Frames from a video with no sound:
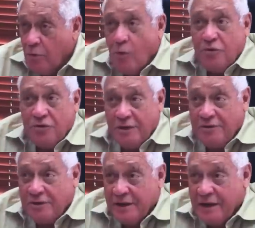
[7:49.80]

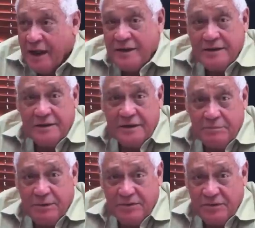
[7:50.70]
oceans, the Atlantic and the
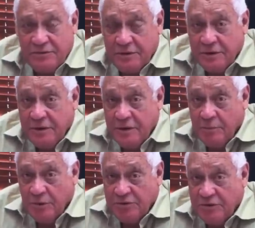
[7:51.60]
Pacific,
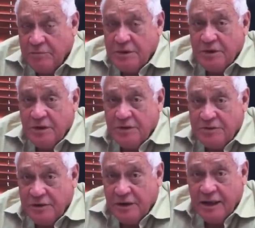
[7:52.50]
must have been
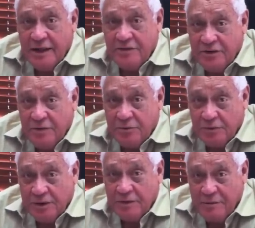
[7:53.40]
considered like James
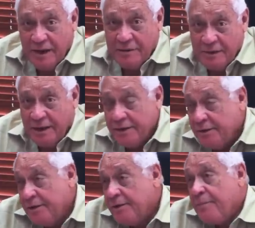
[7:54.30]
Watt, a madman,
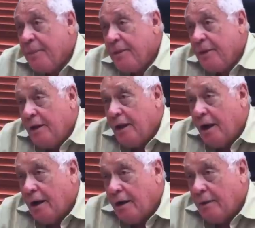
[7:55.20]

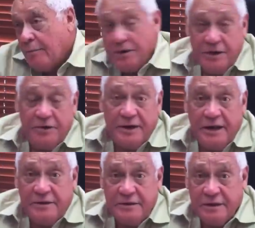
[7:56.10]
you know. But he
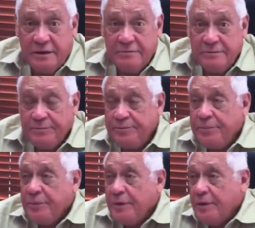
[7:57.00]
connected them.
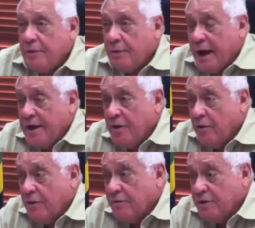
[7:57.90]
Right now,
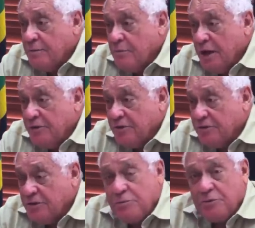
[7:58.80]
however, the major
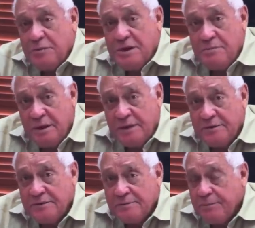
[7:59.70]
ships being built
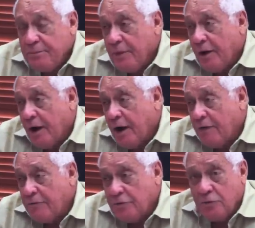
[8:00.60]

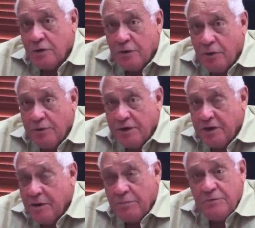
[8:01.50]
have to go around the Cape